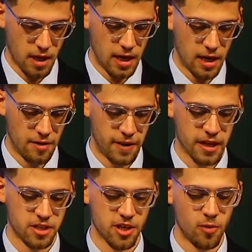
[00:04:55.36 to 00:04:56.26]
Uh, if I
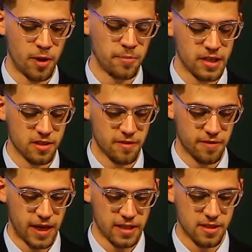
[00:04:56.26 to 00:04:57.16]
could share one piece of
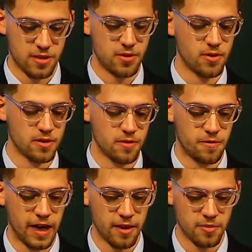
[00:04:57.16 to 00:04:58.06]
advice to students who
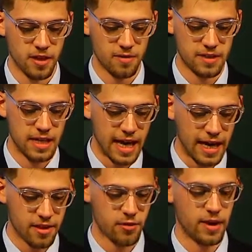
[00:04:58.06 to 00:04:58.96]
find themselves not
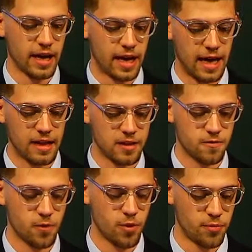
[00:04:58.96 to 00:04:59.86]
at the right college
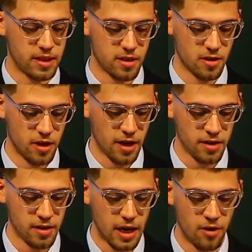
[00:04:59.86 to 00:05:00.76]
for one reason or
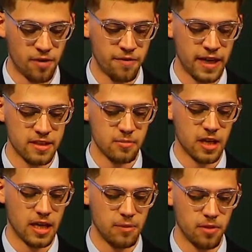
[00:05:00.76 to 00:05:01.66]
another, I would advise them
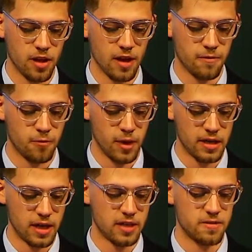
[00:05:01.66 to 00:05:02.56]
to keep looking for
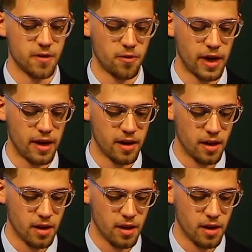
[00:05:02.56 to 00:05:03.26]
what does feel right.